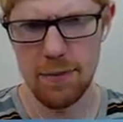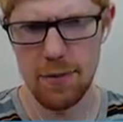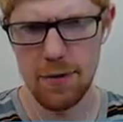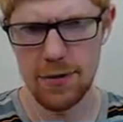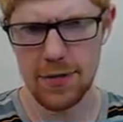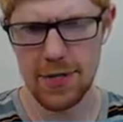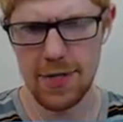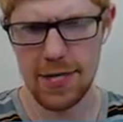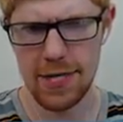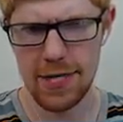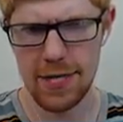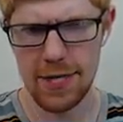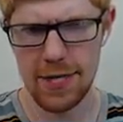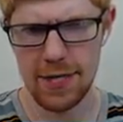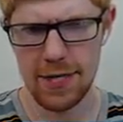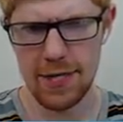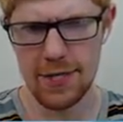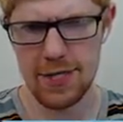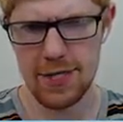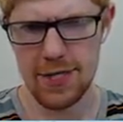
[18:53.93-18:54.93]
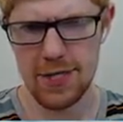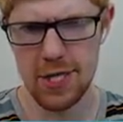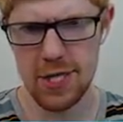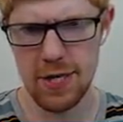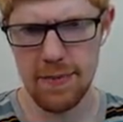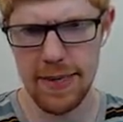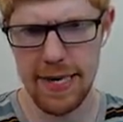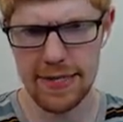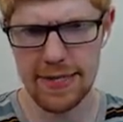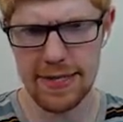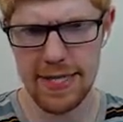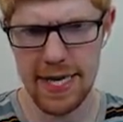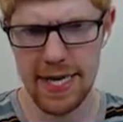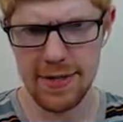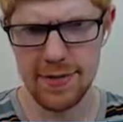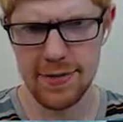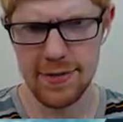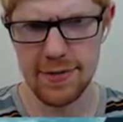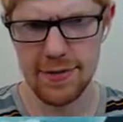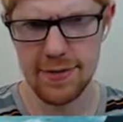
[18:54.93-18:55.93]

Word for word: more than a little concerned about that.